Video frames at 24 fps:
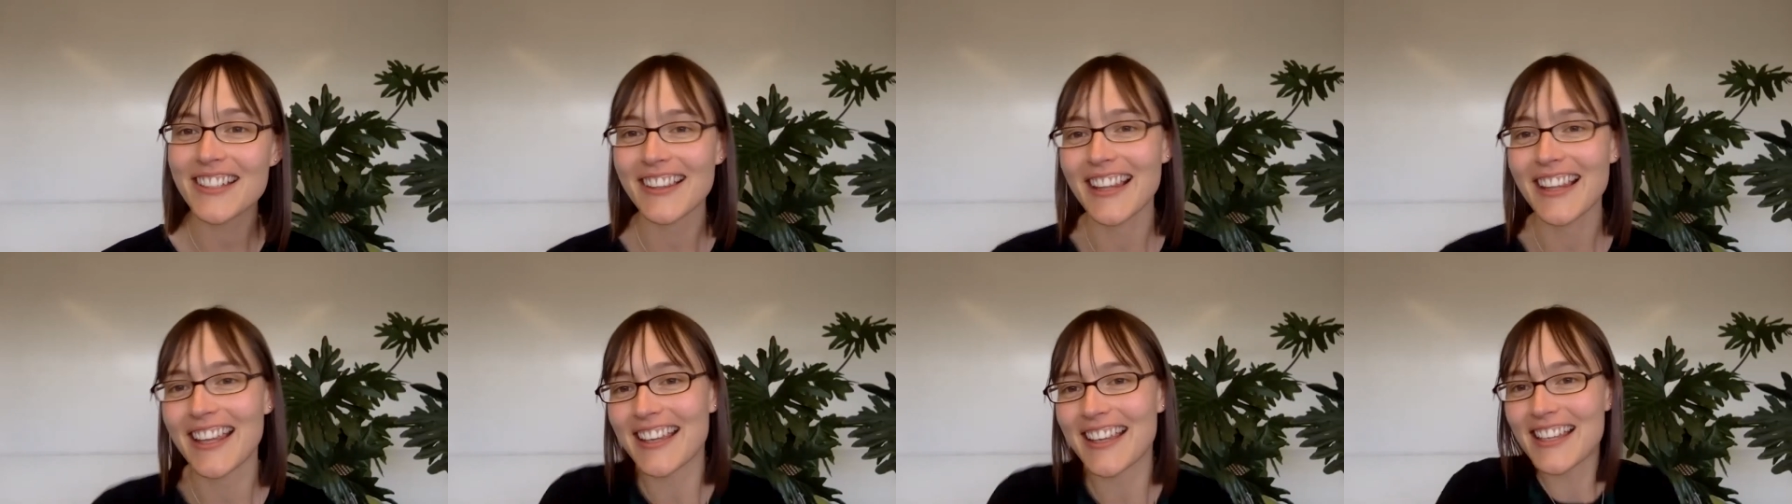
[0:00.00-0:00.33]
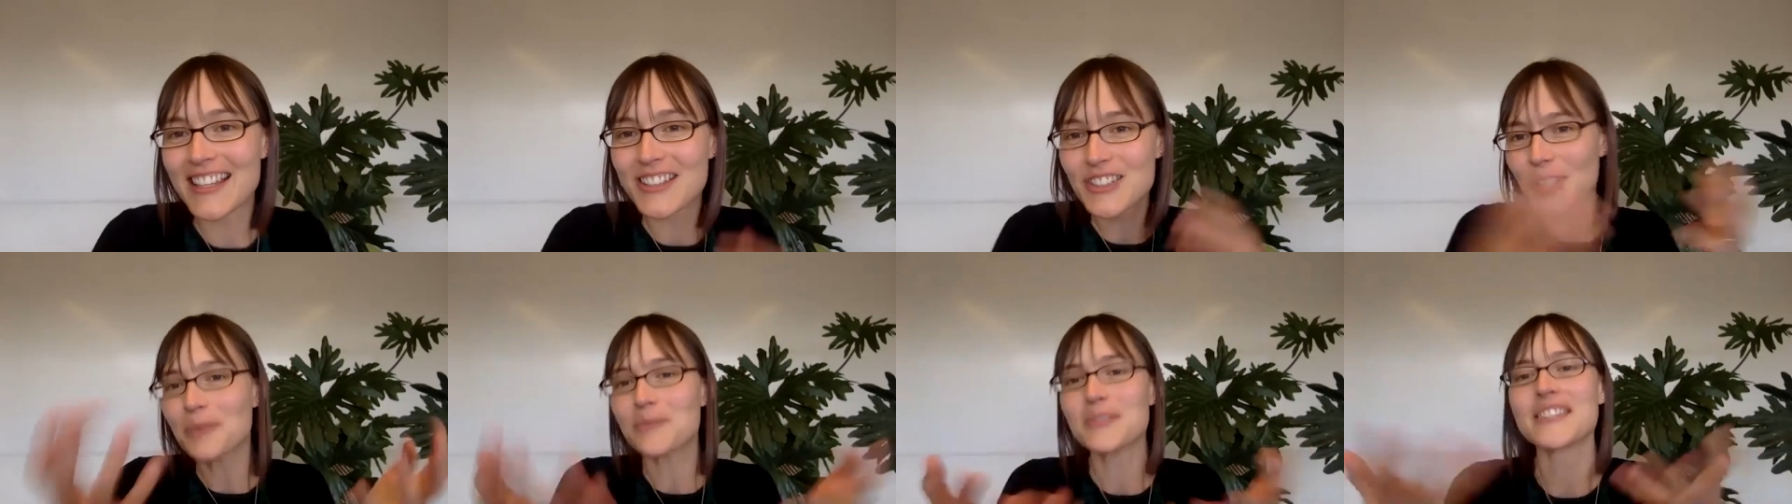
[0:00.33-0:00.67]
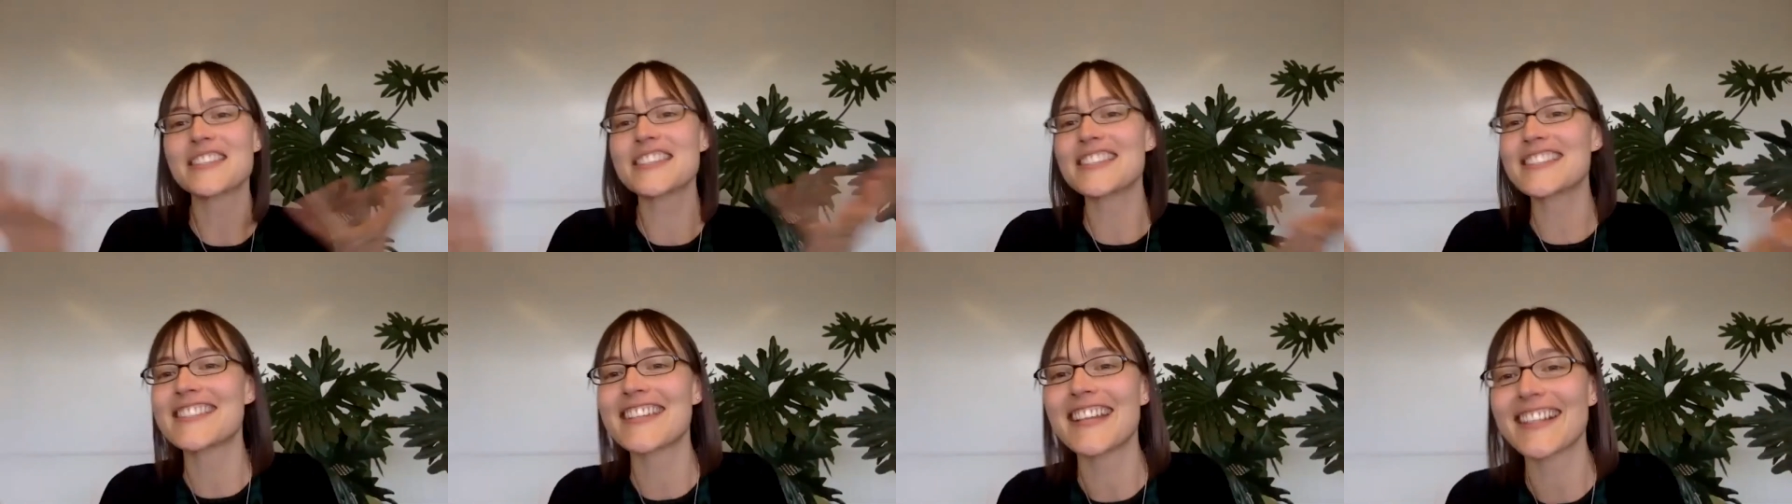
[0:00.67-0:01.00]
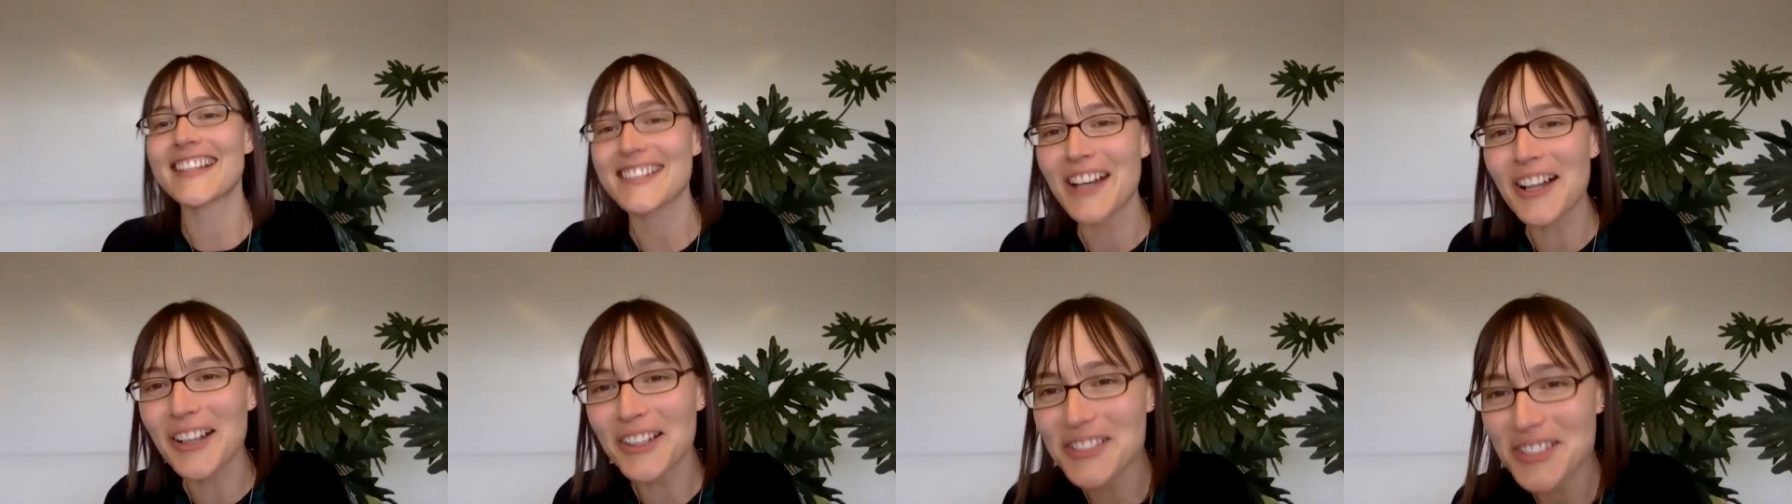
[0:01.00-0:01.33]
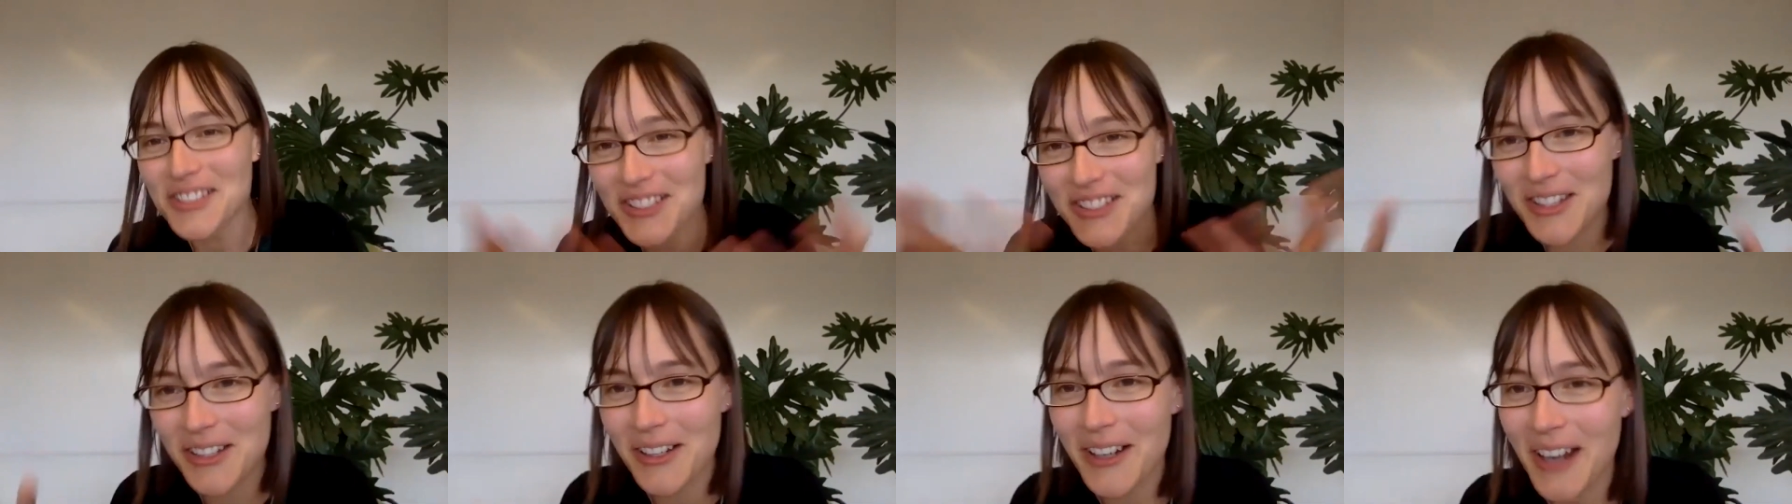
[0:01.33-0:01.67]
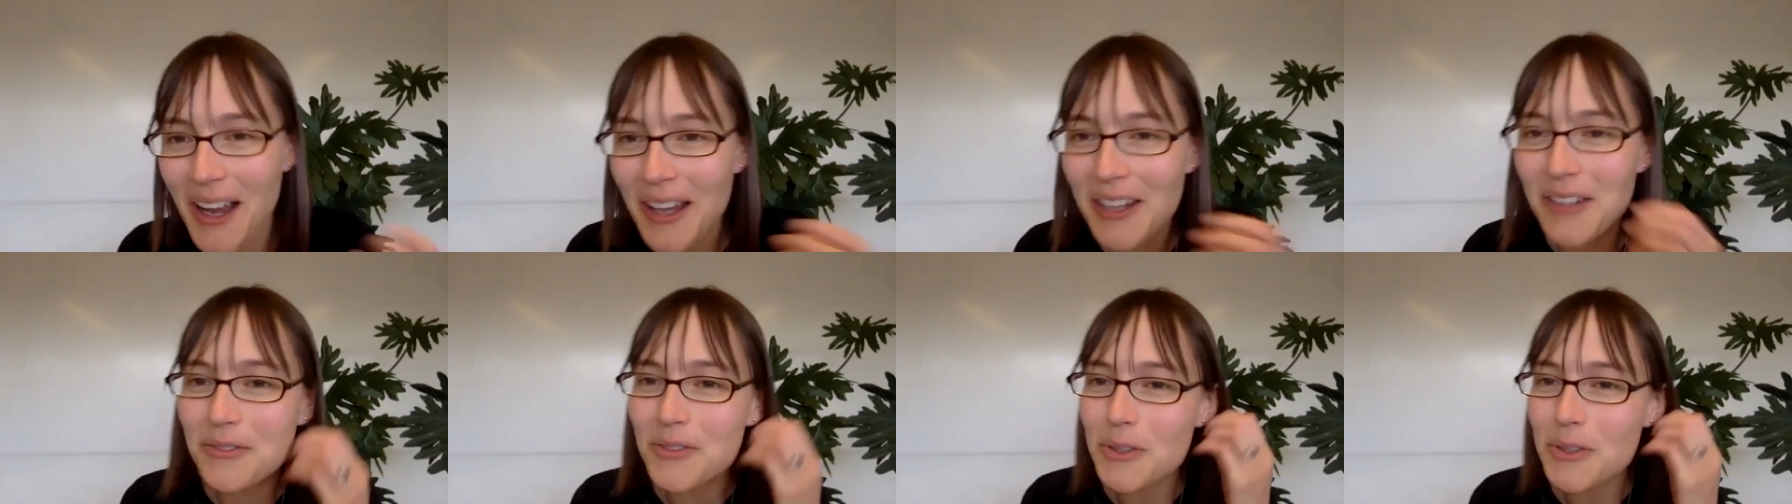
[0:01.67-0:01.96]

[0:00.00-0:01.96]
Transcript: like in terms of these technologies they're kind of